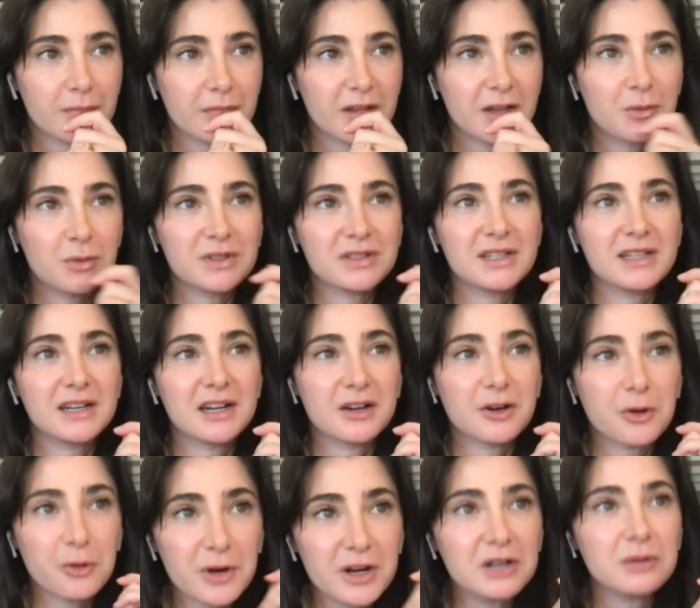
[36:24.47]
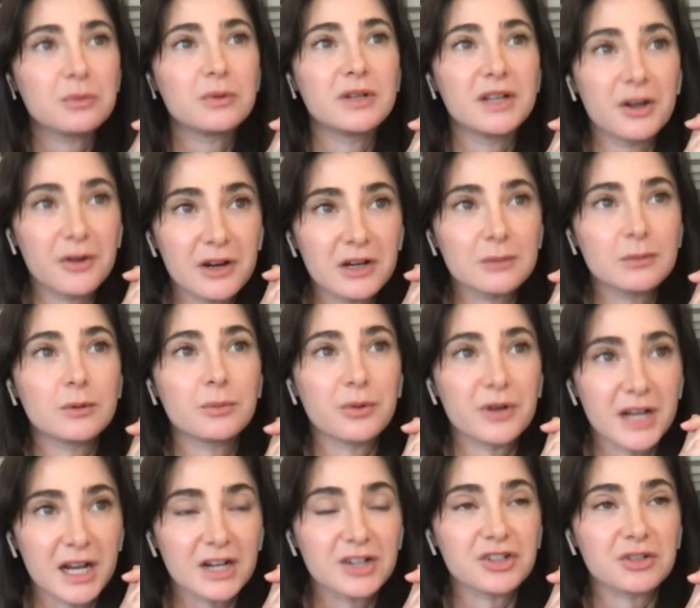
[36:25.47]
it was an incredible, incredible
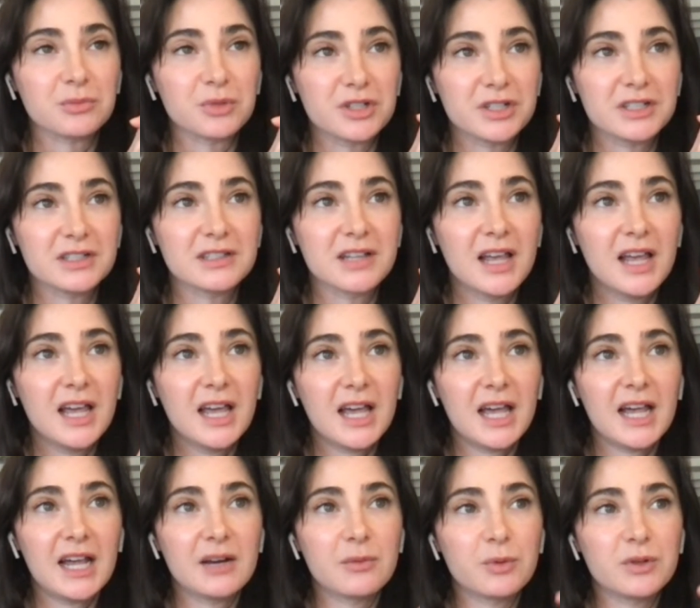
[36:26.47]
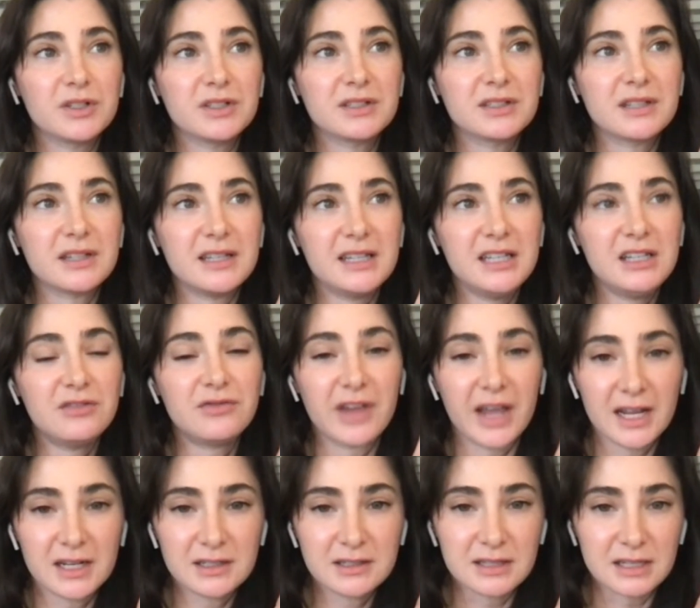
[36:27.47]
production because it was Eve
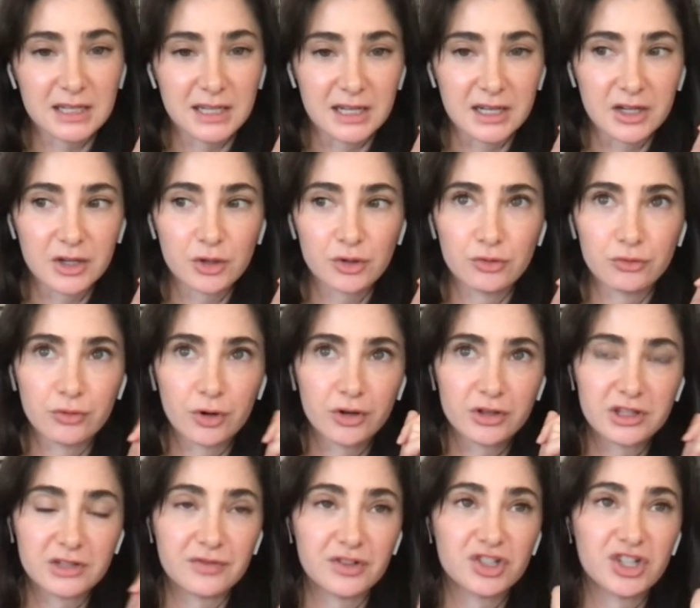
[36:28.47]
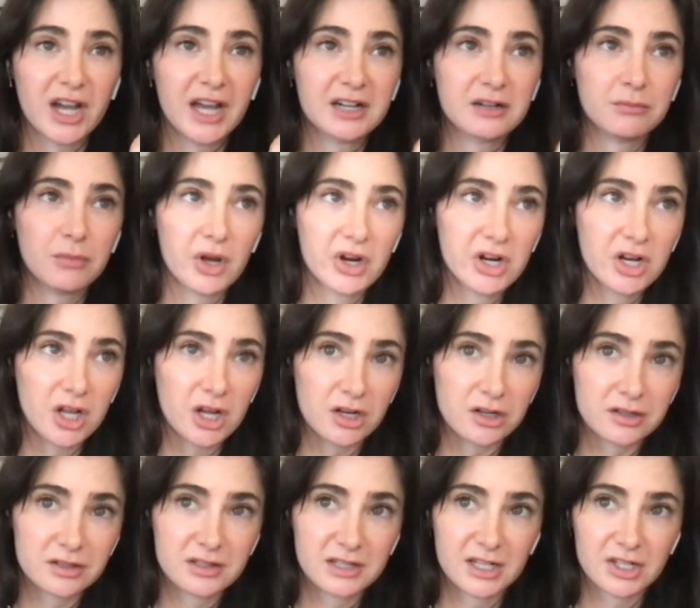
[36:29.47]
Ensler who wrote the Vagina
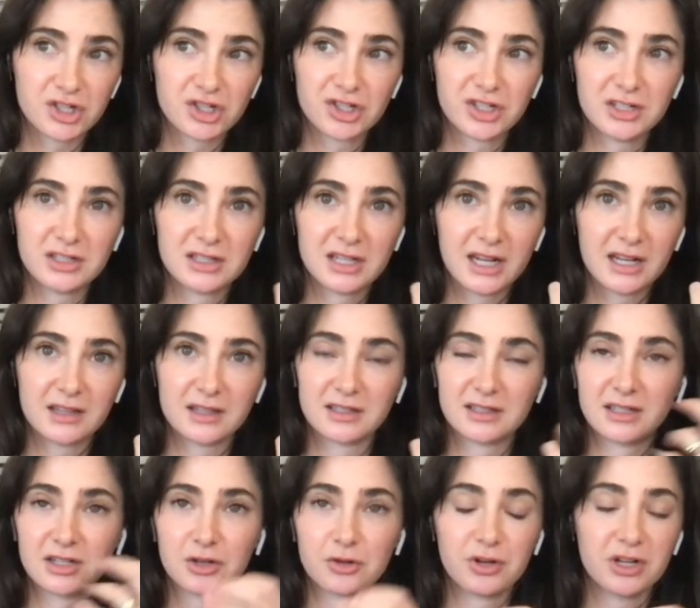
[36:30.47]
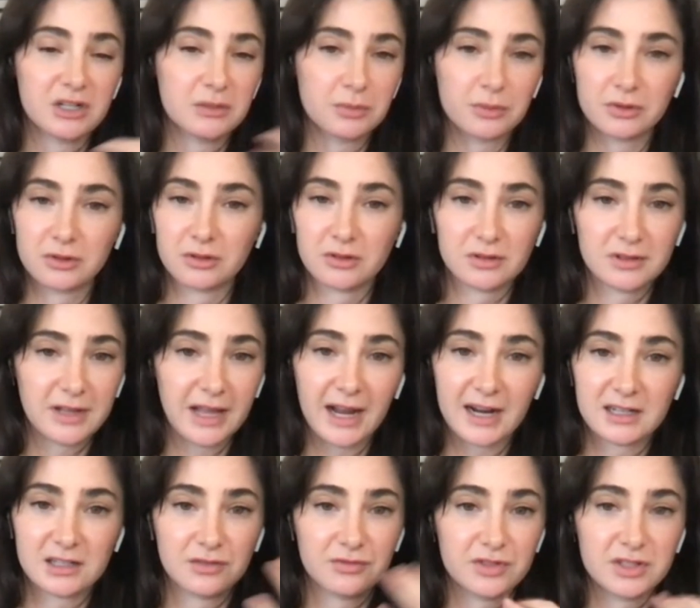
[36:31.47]
Monologues, and she's like this incredible
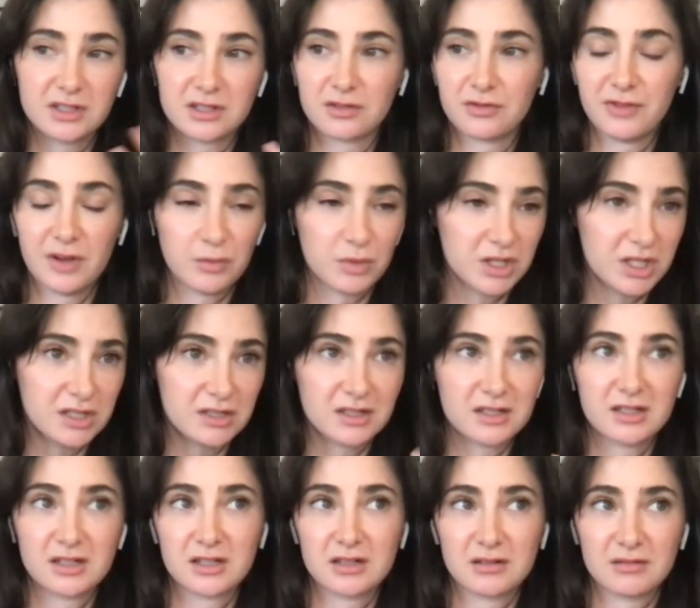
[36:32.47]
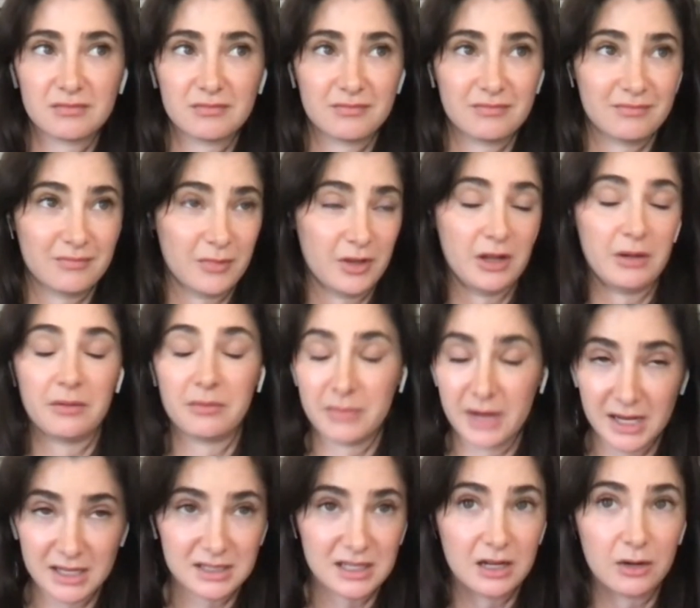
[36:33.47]
activist, feminist,
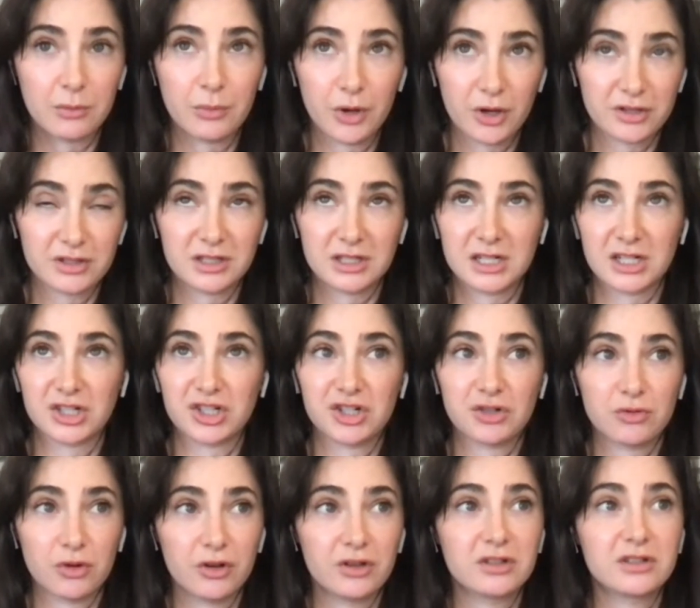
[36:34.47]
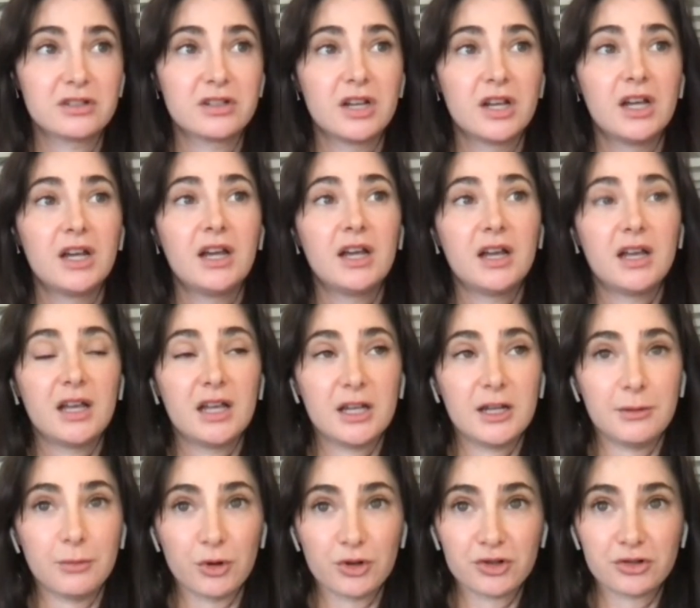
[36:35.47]
amazing person, and she wrote
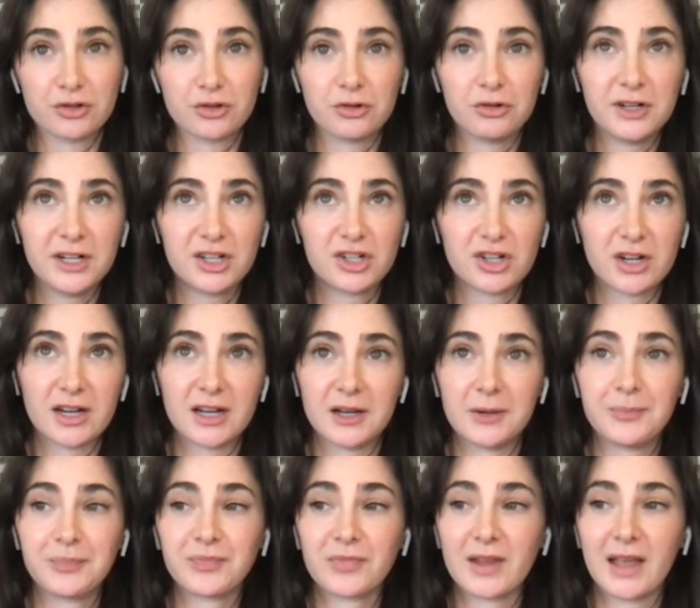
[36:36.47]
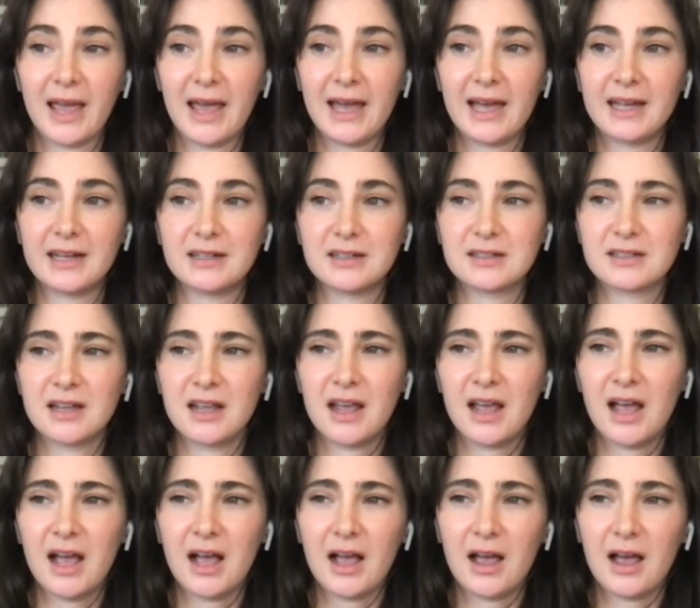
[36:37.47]
Emotional Creature, and
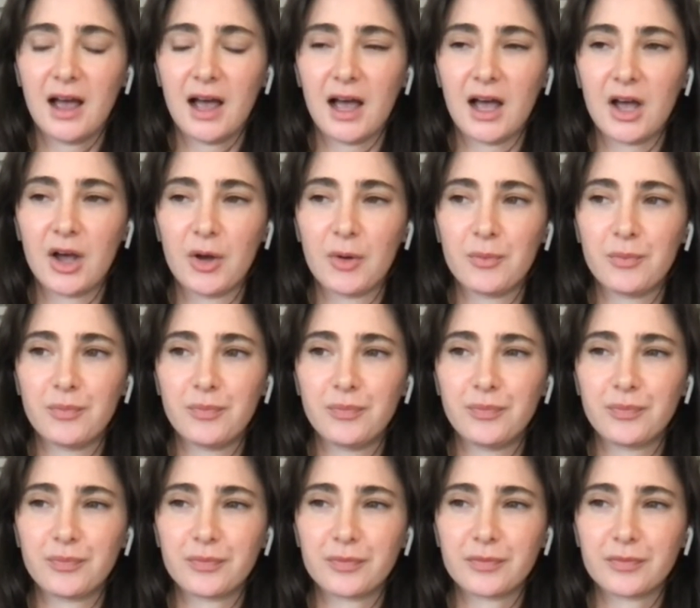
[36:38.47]
um,